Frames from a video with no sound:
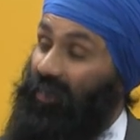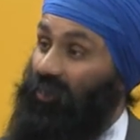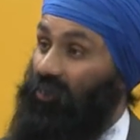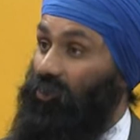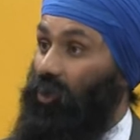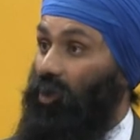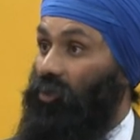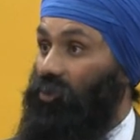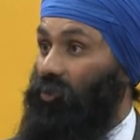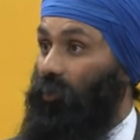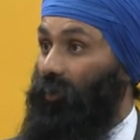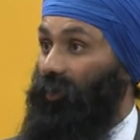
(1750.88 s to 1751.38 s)
is
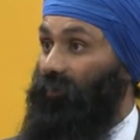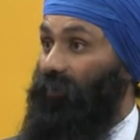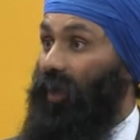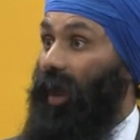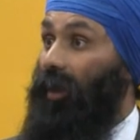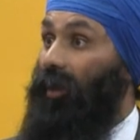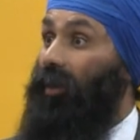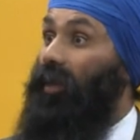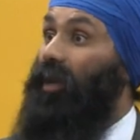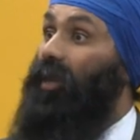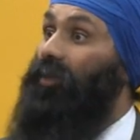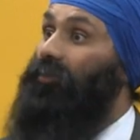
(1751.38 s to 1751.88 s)
not doing
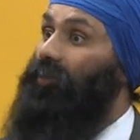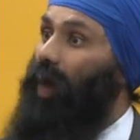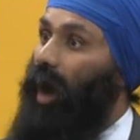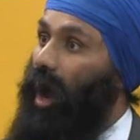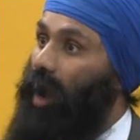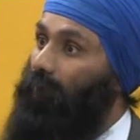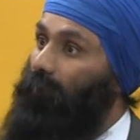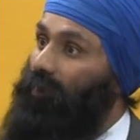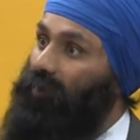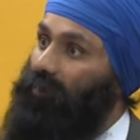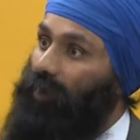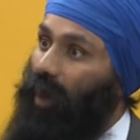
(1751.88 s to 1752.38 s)
that.
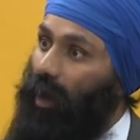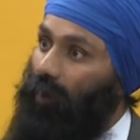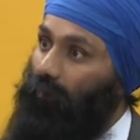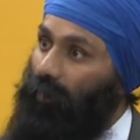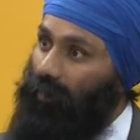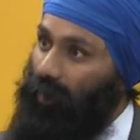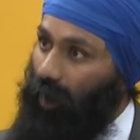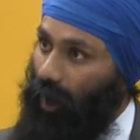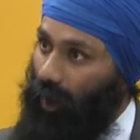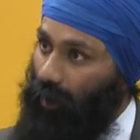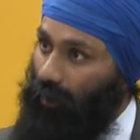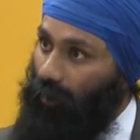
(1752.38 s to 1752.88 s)
Time and time
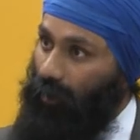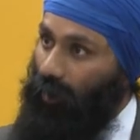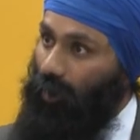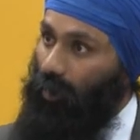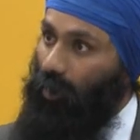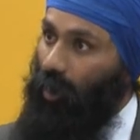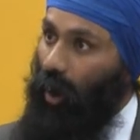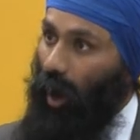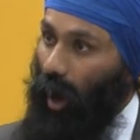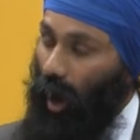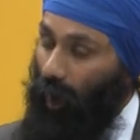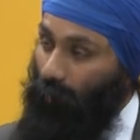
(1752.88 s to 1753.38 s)
again,
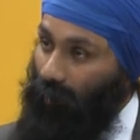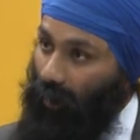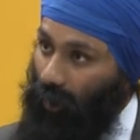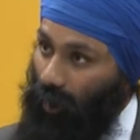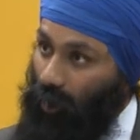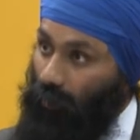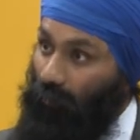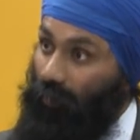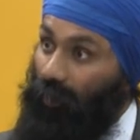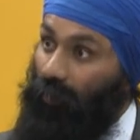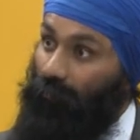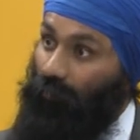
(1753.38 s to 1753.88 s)
I'm
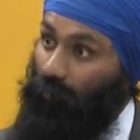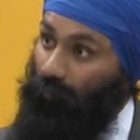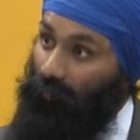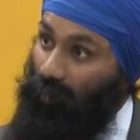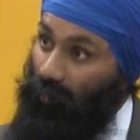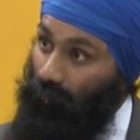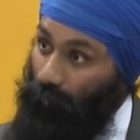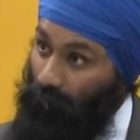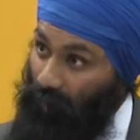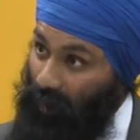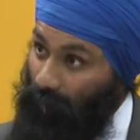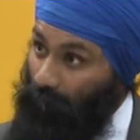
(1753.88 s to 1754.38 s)
hearing from
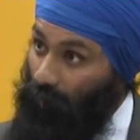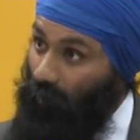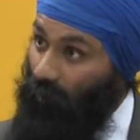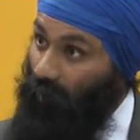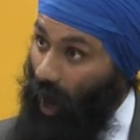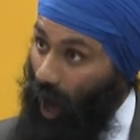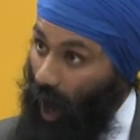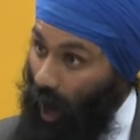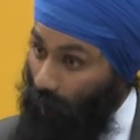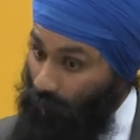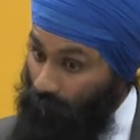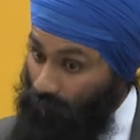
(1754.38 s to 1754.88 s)
the people
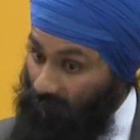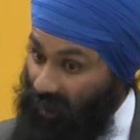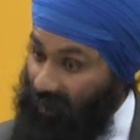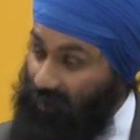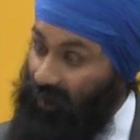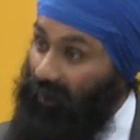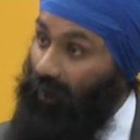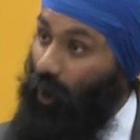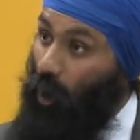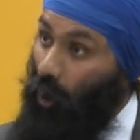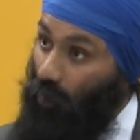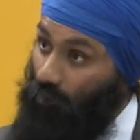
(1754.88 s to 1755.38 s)
that I'm
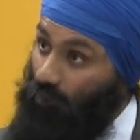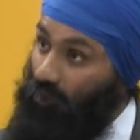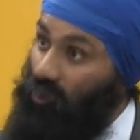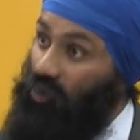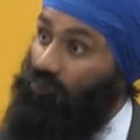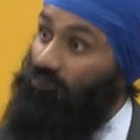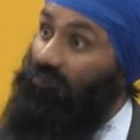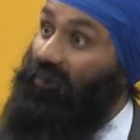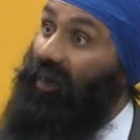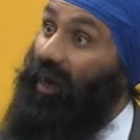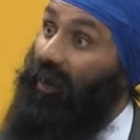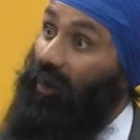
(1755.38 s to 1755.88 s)
meeting on the
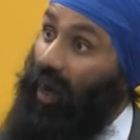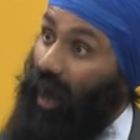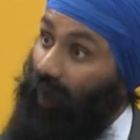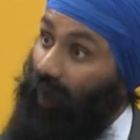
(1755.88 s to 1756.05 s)
street and